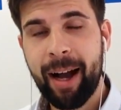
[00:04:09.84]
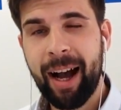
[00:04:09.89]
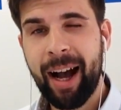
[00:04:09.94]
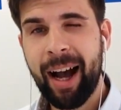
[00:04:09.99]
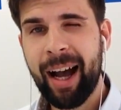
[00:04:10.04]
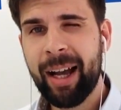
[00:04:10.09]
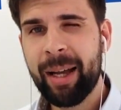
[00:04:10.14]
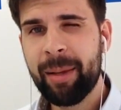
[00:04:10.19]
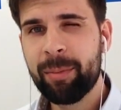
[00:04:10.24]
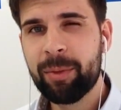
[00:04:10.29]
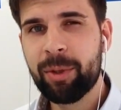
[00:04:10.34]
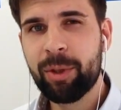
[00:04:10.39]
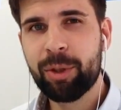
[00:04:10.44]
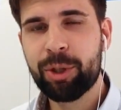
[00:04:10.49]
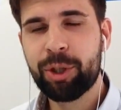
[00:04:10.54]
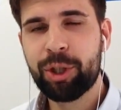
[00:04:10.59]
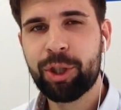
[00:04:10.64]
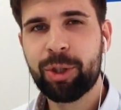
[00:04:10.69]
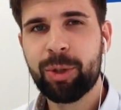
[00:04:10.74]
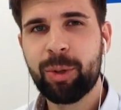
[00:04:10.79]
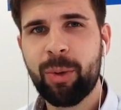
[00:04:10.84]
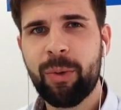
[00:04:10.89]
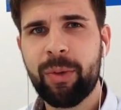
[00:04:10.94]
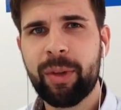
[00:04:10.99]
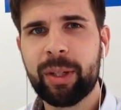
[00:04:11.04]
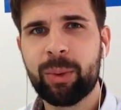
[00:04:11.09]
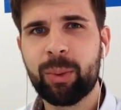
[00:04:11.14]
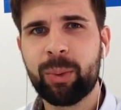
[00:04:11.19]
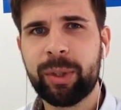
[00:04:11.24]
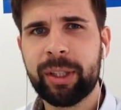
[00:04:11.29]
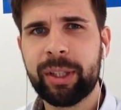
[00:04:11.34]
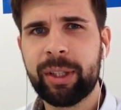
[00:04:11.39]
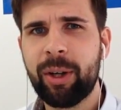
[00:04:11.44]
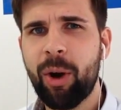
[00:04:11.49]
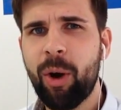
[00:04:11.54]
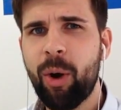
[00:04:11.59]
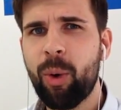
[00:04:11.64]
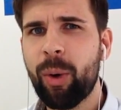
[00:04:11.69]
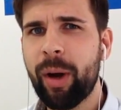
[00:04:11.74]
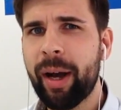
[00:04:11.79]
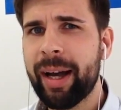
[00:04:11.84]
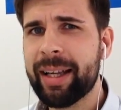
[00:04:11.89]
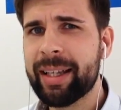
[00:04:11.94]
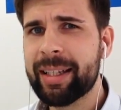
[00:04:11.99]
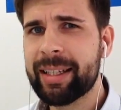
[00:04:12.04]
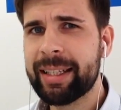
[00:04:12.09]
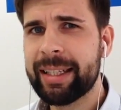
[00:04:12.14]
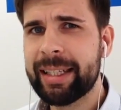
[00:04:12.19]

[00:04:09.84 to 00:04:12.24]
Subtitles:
I'm not sure that we go as